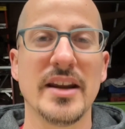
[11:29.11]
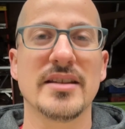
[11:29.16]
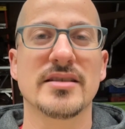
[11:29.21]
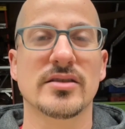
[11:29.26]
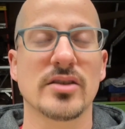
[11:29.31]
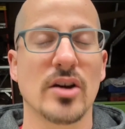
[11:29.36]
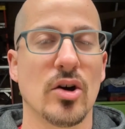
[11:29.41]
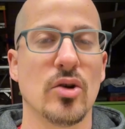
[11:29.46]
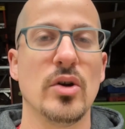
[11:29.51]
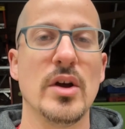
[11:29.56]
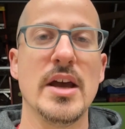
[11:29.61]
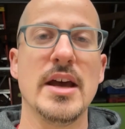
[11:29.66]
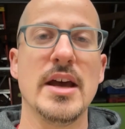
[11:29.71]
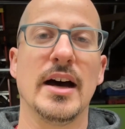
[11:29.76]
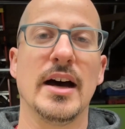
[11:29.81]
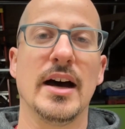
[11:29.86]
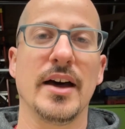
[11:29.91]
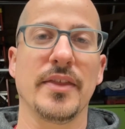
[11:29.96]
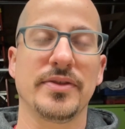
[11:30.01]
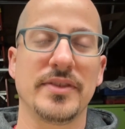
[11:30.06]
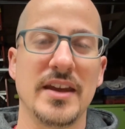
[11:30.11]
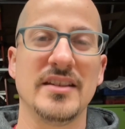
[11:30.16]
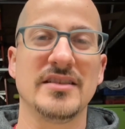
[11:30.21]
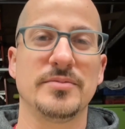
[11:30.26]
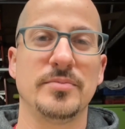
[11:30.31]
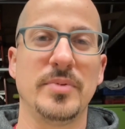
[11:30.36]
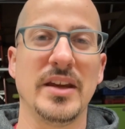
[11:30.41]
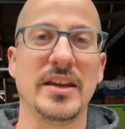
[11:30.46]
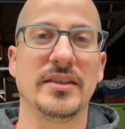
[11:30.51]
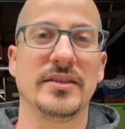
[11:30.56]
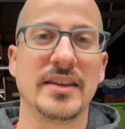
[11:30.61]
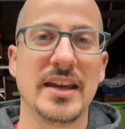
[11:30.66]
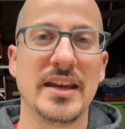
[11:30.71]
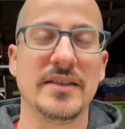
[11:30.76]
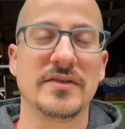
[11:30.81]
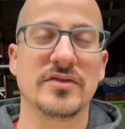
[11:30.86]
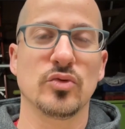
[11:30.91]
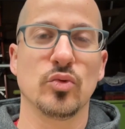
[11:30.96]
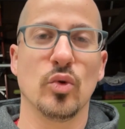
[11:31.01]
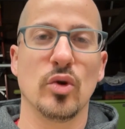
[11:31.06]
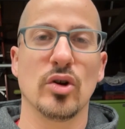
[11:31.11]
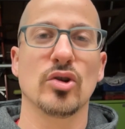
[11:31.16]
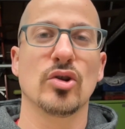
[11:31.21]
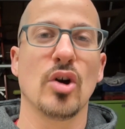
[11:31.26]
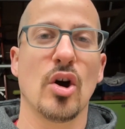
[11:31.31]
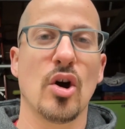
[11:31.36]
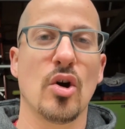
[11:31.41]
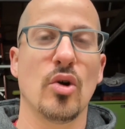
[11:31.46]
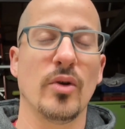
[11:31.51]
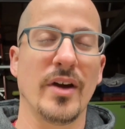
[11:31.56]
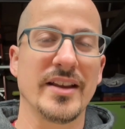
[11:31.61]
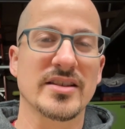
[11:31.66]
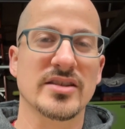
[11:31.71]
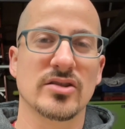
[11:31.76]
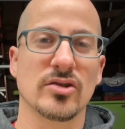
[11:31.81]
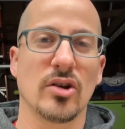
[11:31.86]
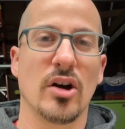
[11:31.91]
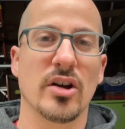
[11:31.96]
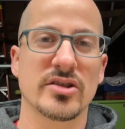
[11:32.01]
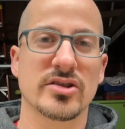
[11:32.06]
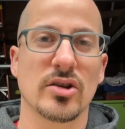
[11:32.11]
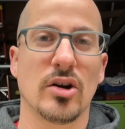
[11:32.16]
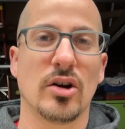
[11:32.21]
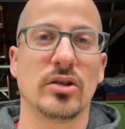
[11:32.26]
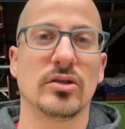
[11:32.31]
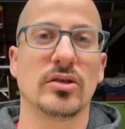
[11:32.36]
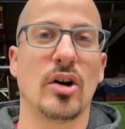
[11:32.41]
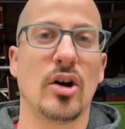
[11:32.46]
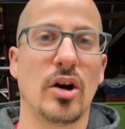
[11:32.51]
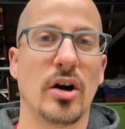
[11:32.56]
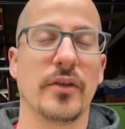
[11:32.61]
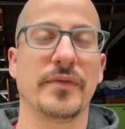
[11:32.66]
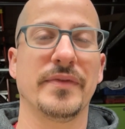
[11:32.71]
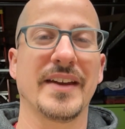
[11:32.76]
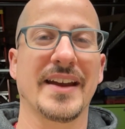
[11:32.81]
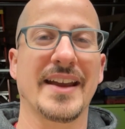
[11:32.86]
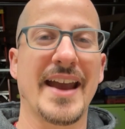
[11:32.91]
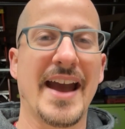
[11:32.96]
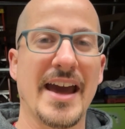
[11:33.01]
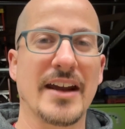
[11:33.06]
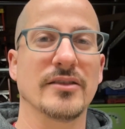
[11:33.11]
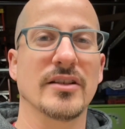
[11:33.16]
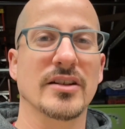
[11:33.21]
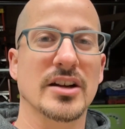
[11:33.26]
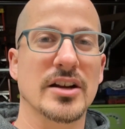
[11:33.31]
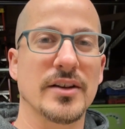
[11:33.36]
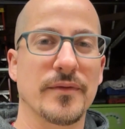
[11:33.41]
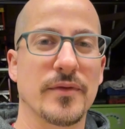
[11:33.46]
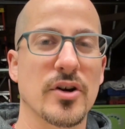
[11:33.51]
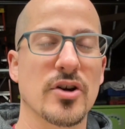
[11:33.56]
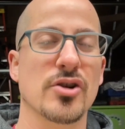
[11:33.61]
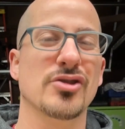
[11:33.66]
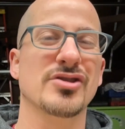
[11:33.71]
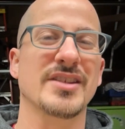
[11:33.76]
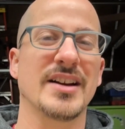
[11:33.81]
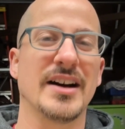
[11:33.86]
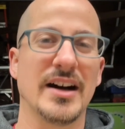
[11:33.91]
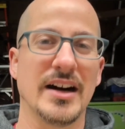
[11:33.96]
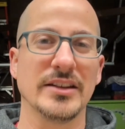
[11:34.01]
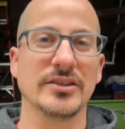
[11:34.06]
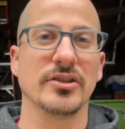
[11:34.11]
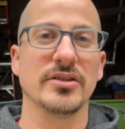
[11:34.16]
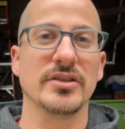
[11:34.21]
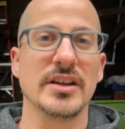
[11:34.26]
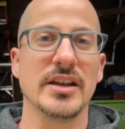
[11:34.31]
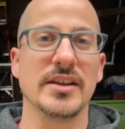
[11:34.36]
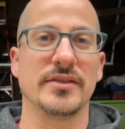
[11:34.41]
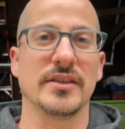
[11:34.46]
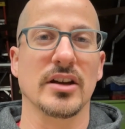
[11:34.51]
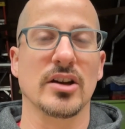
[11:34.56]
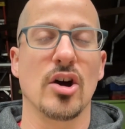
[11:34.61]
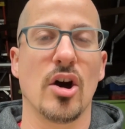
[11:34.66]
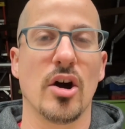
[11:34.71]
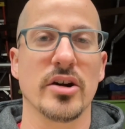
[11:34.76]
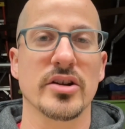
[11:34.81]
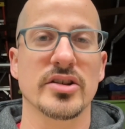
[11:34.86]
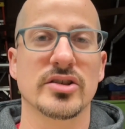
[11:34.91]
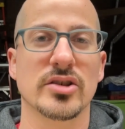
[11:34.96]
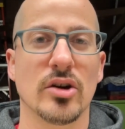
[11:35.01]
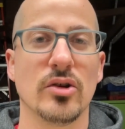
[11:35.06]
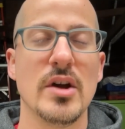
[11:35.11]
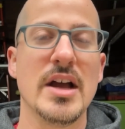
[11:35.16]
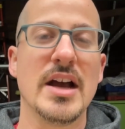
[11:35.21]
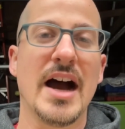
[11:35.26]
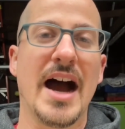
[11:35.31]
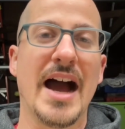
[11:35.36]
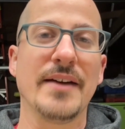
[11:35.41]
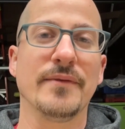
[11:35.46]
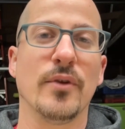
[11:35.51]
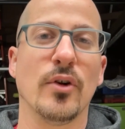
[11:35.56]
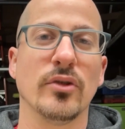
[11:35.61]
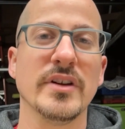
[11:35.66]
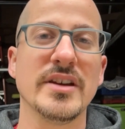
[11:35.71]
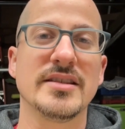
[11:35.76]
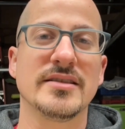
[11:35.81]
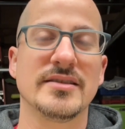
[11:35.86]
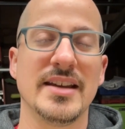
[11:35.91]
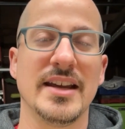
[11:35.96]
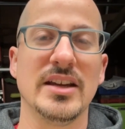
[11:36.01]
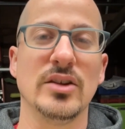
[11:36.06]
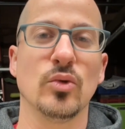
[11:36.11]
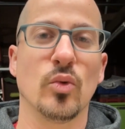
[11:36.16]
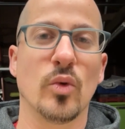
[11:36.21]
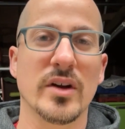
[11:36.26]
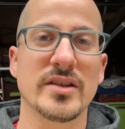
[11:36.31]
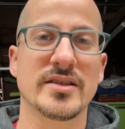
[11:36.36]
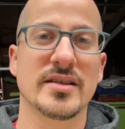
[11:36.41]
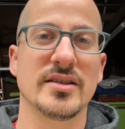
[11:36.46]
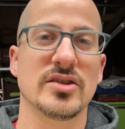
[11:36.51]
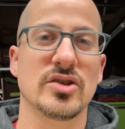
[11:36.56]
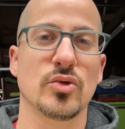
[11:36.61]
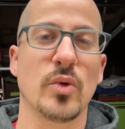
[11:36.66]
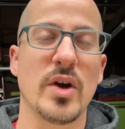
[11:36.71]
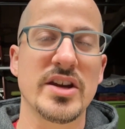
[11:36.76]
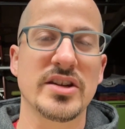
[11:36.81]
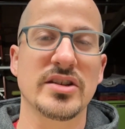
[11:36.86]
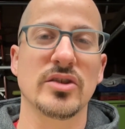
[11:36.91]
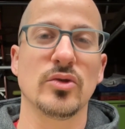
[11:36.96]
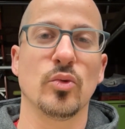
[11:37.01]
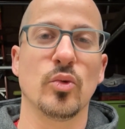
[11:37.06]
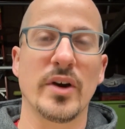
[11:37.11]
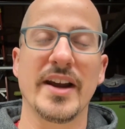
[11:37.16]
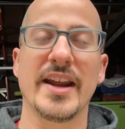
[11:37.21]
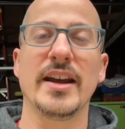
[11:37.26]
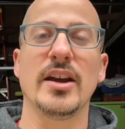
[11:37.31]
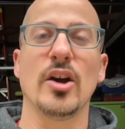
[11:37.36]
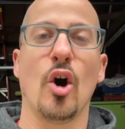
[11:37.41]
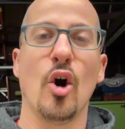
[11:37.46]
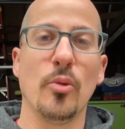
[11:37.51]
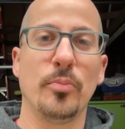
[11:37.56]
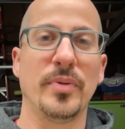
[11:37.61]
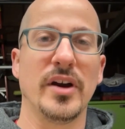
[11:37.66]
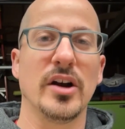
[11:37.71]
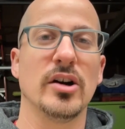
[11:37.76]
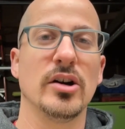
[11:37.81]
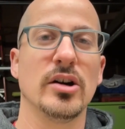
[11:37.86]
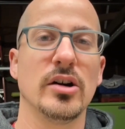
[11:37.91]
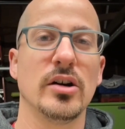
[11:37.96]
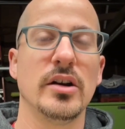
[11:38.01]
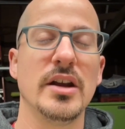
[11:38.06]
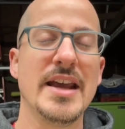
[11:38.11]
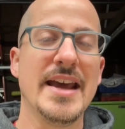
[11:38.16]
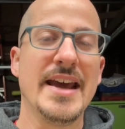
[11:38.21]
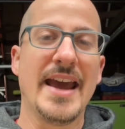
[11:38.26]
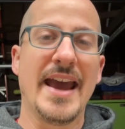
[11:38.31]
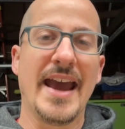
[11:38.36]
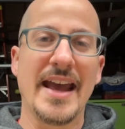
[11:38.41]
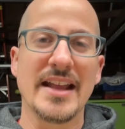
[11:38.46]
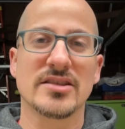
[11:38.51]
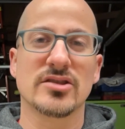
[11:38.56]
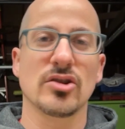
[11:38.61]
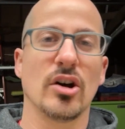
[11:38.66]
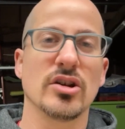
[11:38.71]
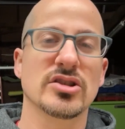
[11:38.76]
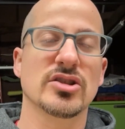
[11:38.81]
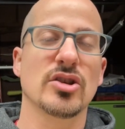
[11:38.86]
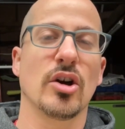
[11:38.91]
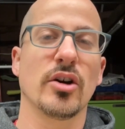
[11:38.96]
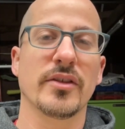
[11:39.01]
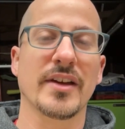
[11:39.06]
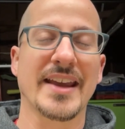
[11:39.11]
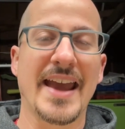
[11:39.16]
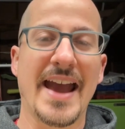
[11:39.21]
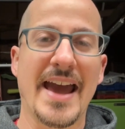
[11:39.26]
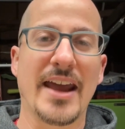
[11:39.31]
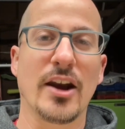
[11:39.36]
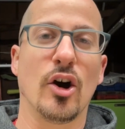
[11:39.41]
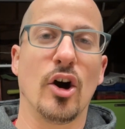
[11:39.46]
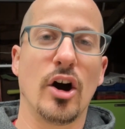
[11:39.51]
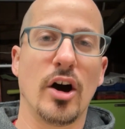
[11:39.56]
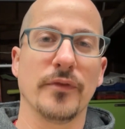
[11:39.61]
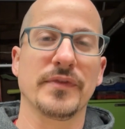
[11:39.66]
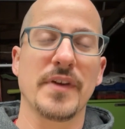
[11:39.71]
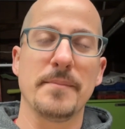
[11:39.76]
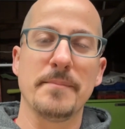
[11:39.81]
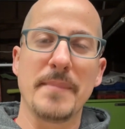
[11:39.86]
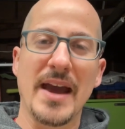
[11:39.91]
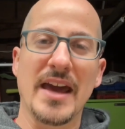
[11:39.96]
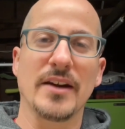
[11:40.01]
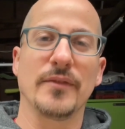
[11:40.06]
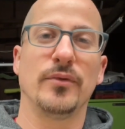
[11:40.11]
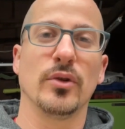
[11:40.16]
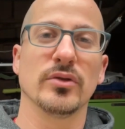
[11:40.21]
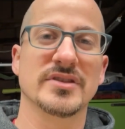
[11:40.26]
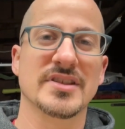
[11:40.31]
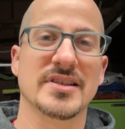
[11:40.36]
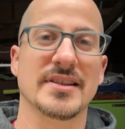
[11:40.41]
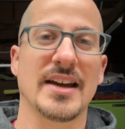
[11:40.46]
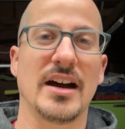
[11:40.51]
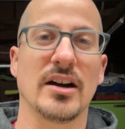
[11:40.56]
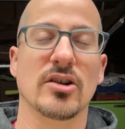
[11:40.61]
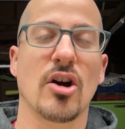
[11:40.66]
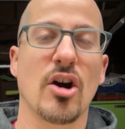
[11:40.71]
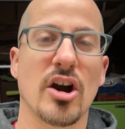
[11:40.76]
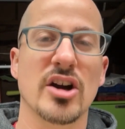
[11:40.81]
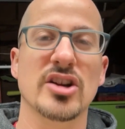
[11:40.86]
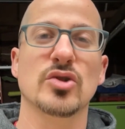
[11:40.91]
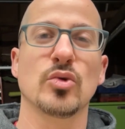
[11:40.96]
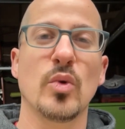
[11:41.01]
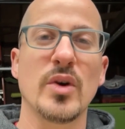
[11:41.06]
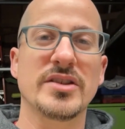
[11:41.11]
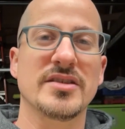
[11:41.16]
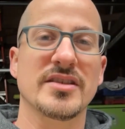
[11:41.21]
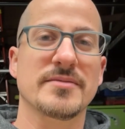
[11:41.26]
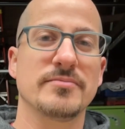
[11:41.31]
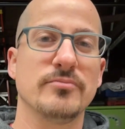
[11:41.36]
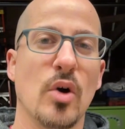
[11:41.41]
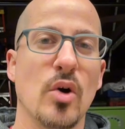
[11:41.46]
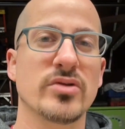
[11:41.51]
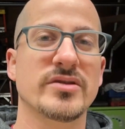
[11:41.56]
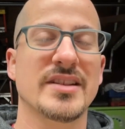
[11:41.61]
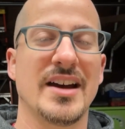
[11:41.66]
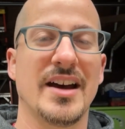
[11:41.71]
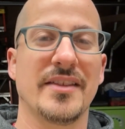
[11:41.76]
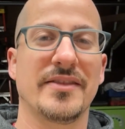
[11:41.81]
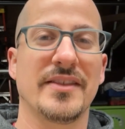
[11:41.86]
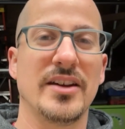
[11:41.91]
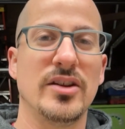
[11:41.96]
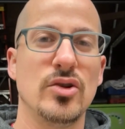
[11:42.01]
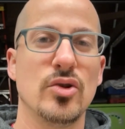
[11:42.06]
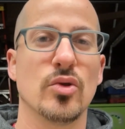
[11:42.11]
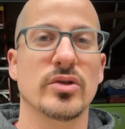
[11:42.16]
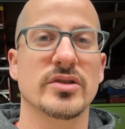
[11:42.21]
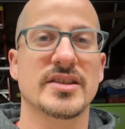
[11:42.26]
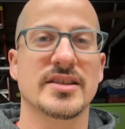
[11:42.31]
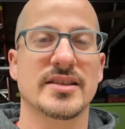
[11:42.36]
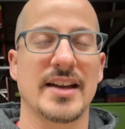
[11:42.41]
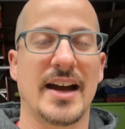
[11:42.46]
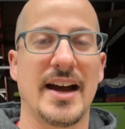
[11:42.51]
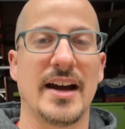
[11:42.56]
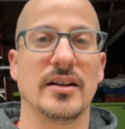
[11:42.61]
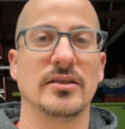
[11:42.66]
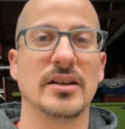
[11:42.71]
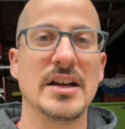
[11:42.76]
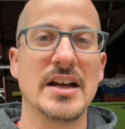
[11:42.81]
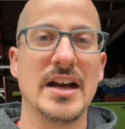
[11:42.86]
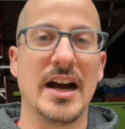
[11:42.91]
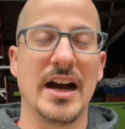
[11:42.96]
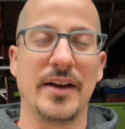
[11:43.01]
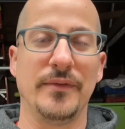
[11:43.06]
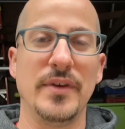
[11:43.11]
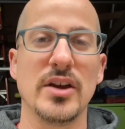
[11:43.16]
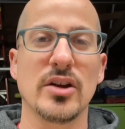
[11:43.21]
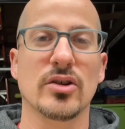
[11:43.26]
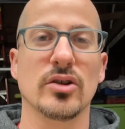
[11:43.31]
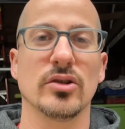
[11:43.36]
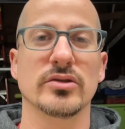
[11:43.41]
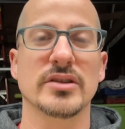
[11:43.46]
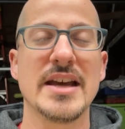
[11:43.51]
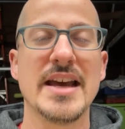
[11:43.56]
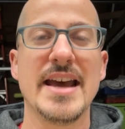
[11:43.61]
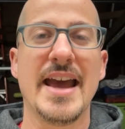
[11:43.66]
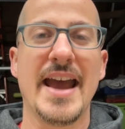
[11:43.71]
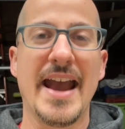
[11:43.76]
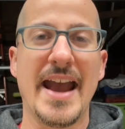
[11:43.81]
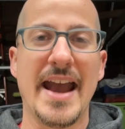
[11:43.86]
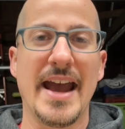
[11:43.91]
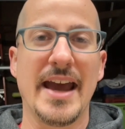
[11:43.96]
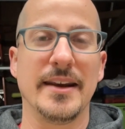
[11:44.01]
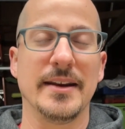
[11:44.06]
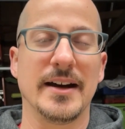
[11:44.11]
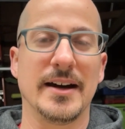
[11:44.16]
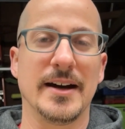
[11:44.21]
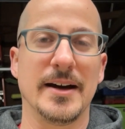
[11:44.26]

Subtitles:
So thieves being thieves will go and sawzall off the catalytic converters underneath the car. So I've only seen one situation where they open a hood and sawzall the cat off the manifold style cars, which is most of the newer style vehicles. And